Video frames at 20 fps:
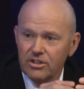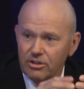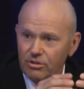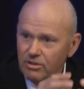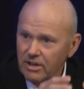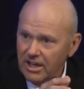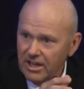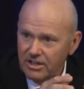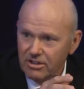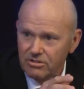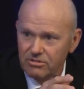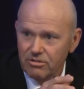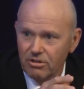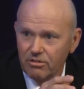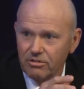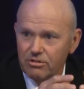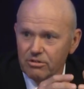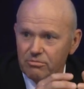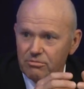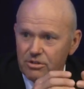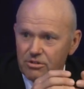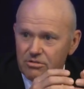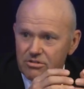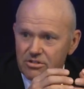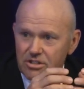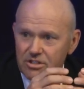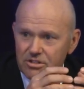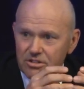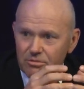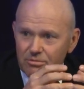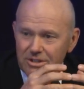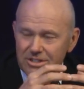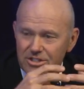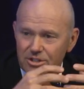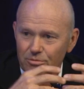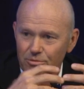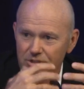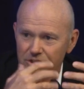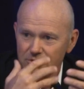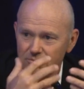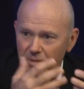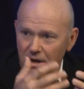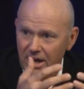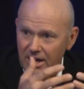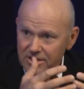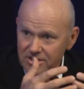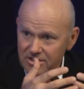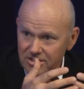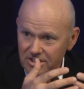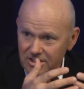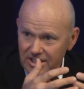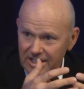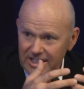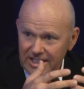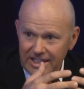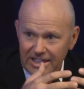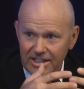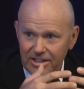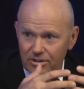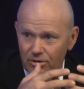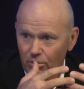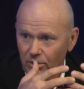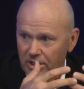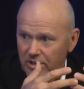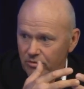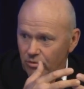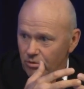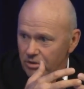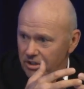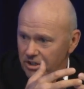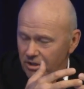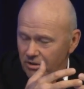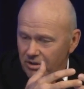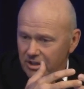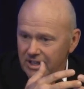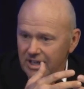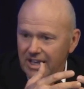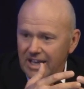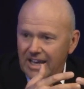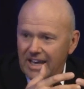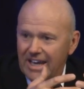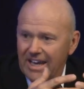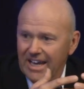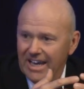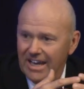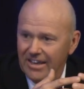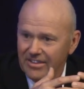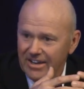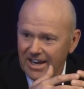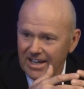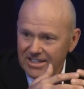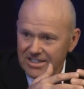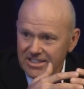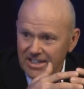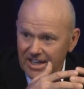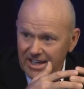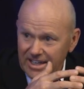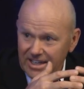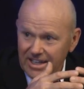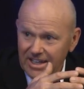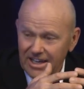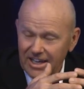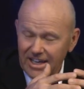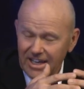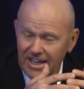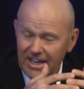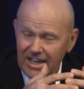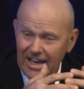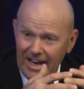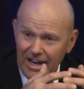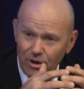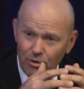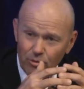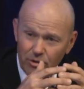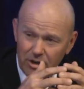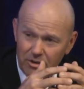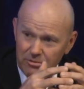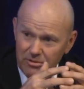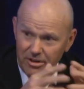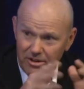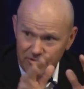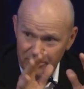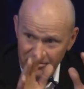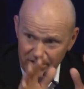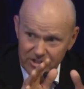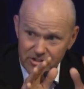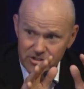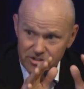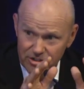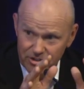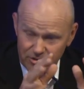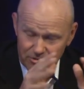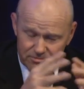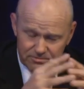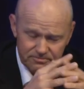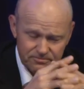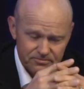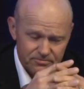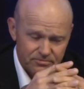You can't control your immune system. It's a response to the heat or whatever we're doing. And then I say, I don't want to offend you,